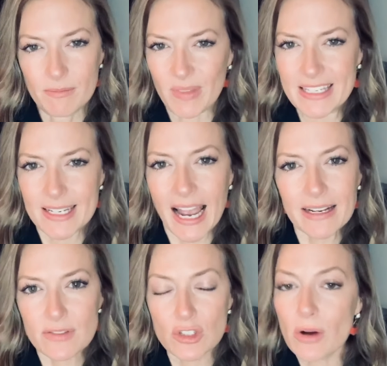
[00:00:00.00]
is to kind
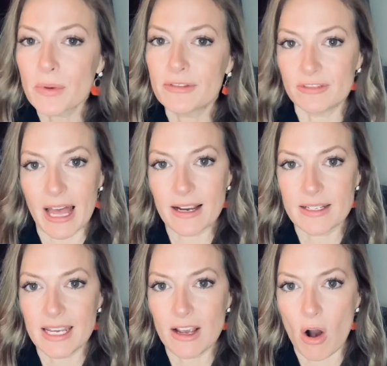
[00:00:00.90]
of start
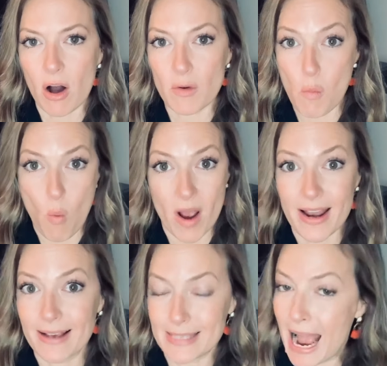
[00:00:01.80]
reflecting on what
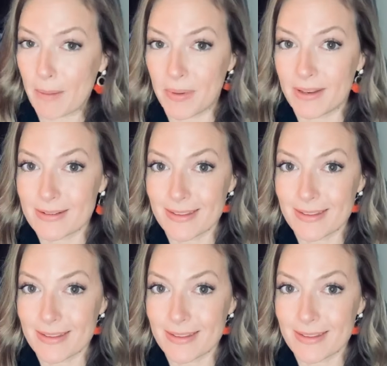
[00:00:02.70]
has happened.